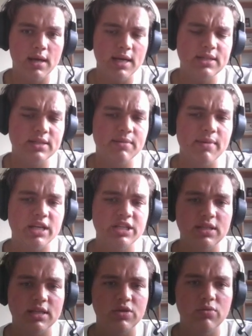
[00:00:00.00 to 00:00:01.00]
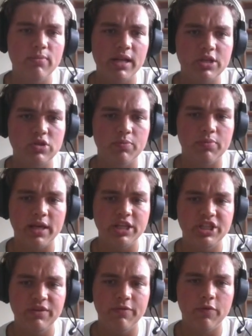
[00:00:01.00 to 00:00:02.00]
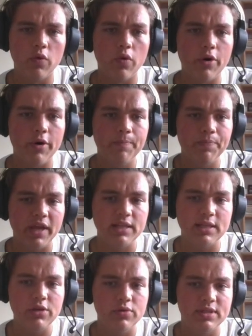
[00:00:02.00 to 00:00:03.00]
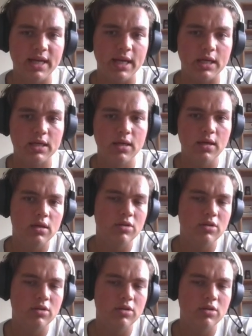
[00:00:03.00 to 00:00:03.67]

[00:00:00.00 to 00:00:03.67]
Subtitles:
Let's just imagine that you manage to play g4 and then you take.